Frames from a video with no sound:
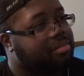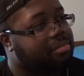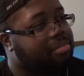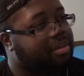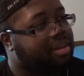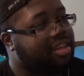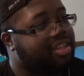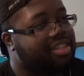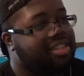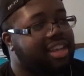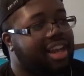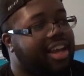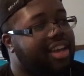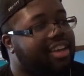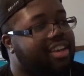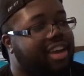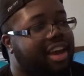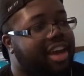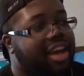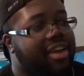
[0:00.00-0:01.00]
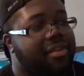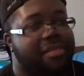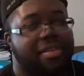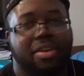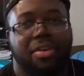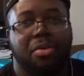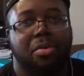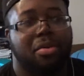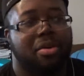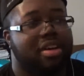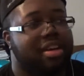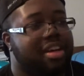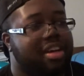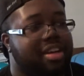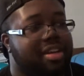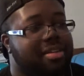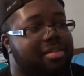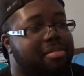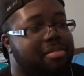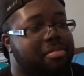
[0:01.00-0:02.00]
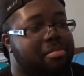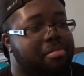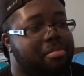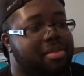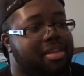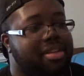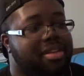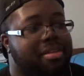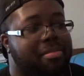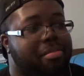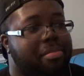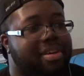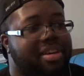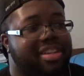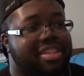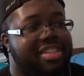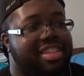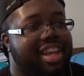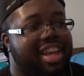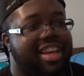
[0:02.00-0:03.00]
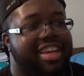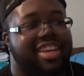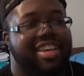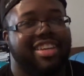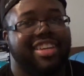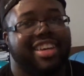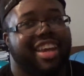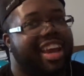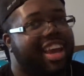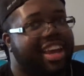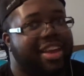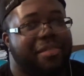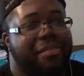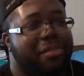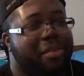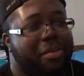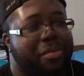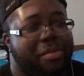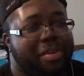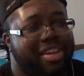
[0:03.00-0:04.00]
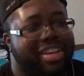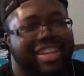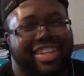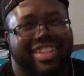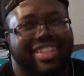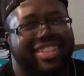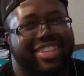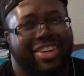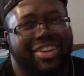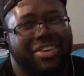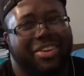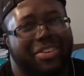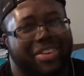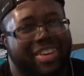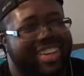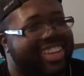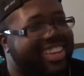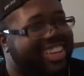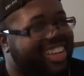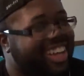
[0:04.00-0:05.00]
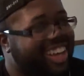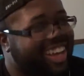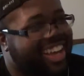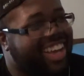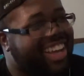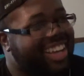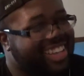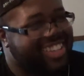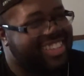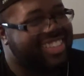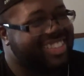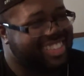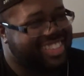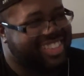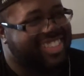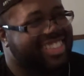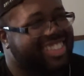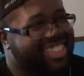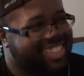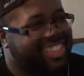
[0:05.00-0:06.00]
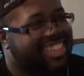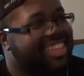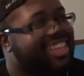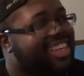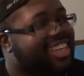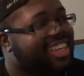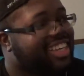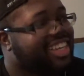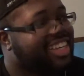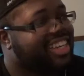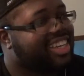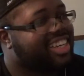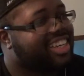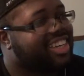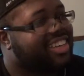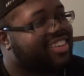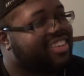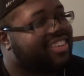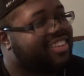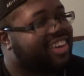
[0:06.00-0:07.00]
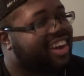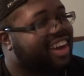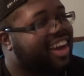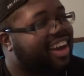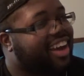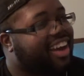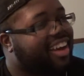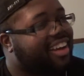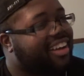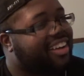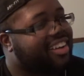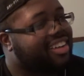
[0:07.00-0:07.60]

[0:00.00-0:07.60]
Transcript: Buzz Lightyear ain't even going. Buzz Lightyear ain't even really doing it. Wow.